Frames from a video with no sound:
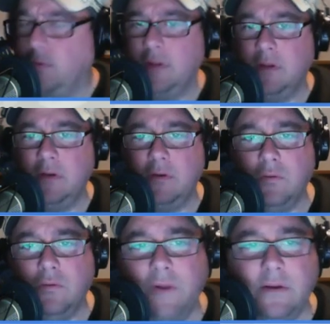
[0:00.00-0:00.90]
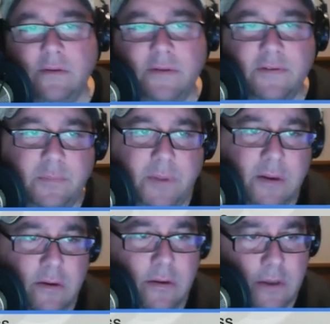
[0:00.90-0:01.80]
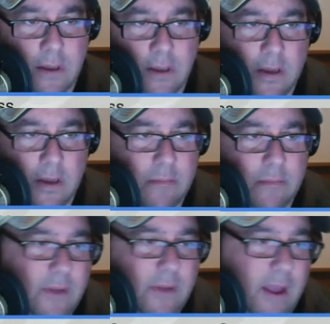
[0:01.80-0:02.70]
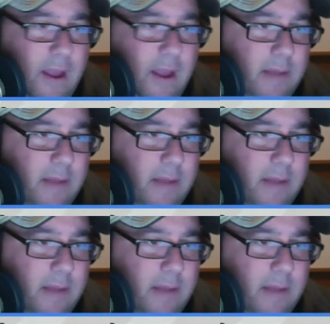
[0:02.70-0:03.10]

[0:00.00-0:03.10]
Google Reader disappeared. It might be a